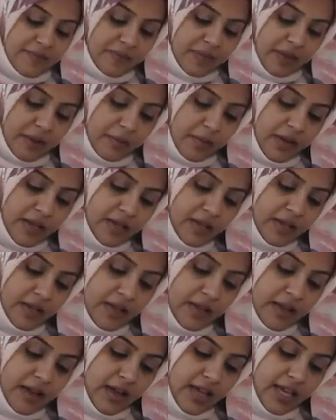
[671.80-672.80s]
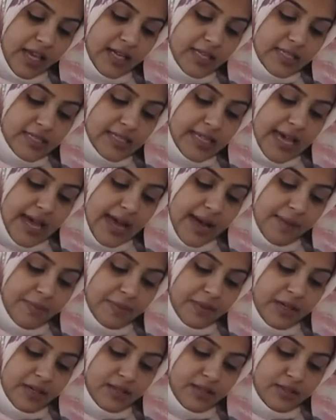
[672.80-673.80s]
My lion is
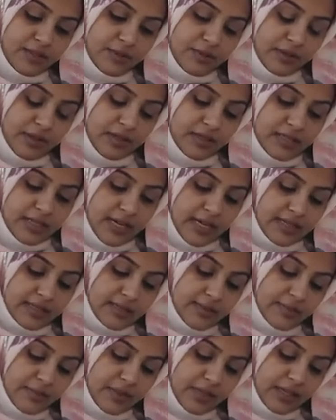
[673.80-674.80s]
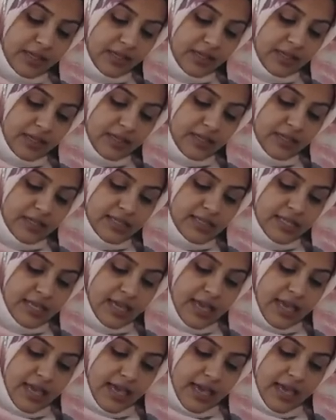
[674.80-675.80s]
happy, so we're going to add some ears
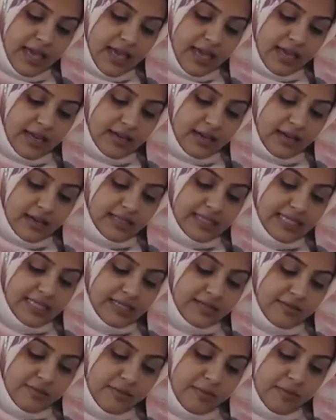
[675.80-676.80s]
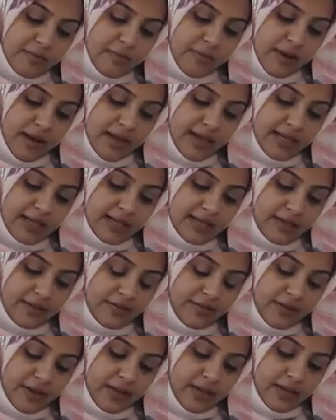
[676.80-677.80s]
and a smiley
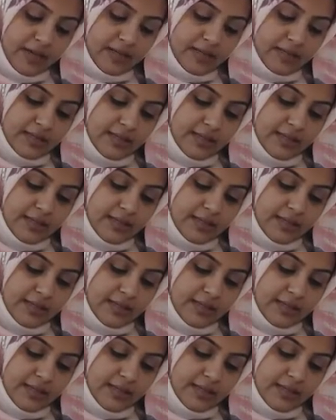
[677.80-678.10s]
face.